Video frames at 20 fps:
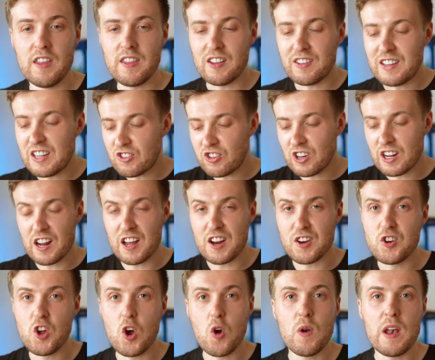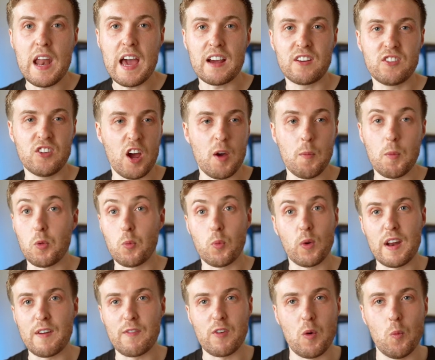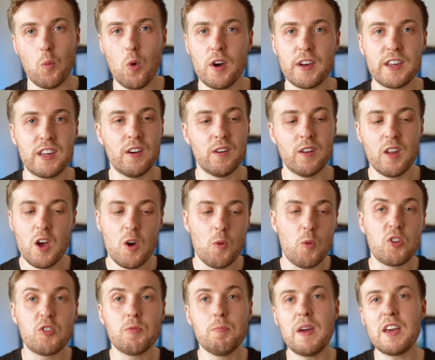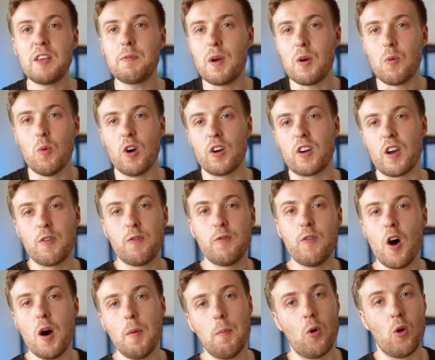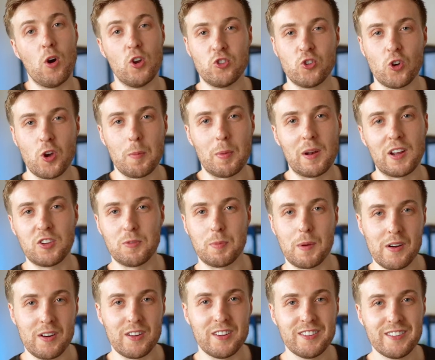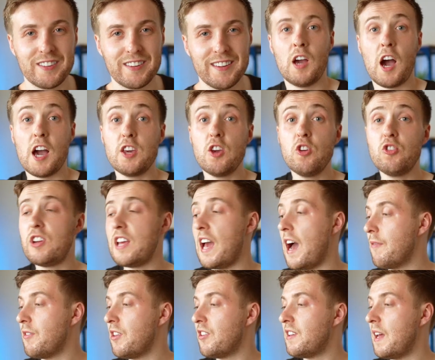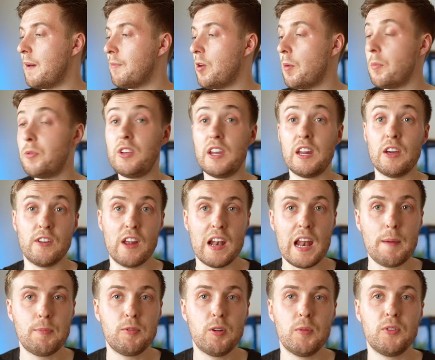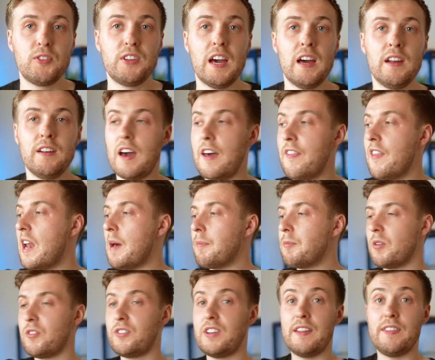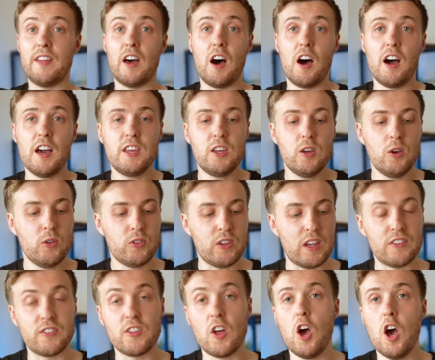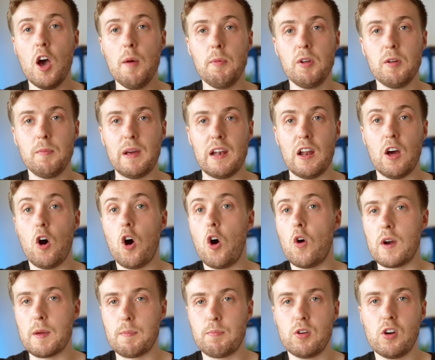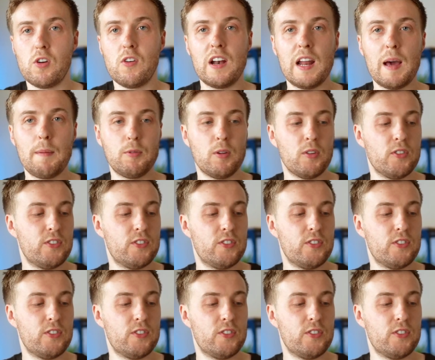There's literally like no lag time with whatever I'm working on, which makes my work a far more enjoyable experience. I usually have this laptop sitting on a laptop stand, and the laptop stand that I use is the Herman Miller Oripura laptop